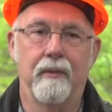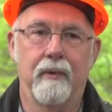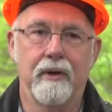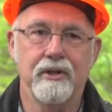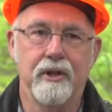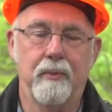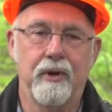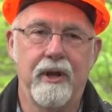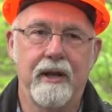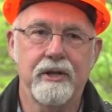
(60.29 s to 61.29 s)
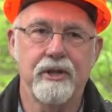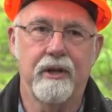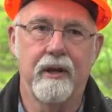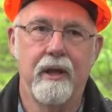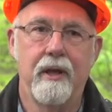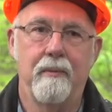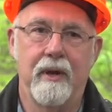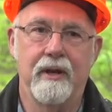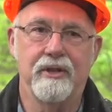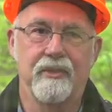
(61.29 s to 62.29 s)
and watershed protection,
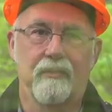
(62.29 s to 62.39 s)
managing